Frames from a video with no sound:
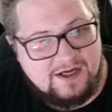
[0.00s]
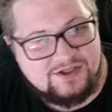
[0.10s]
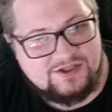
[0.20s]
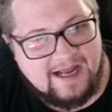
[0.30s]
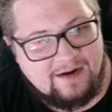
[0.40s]

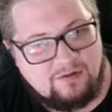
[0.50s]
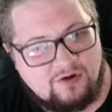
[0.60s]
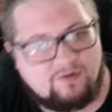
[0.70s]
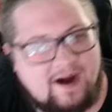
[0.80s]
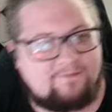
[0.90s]
Shadow
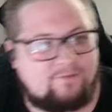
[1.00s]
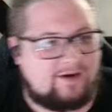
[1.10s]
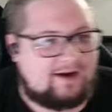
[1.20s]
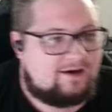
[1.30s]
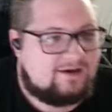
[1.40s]

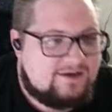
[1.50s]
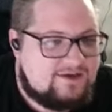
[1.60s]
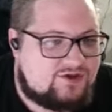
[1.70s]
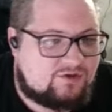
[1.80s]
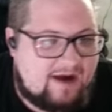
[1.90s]
Girafarig.
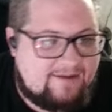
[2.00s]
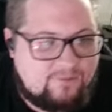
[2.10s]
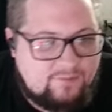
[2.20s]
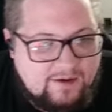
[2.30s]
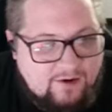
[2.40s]

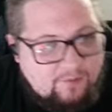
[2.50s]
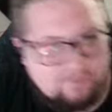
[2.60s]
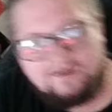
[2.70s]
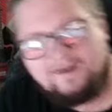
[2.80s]
Girafarigo.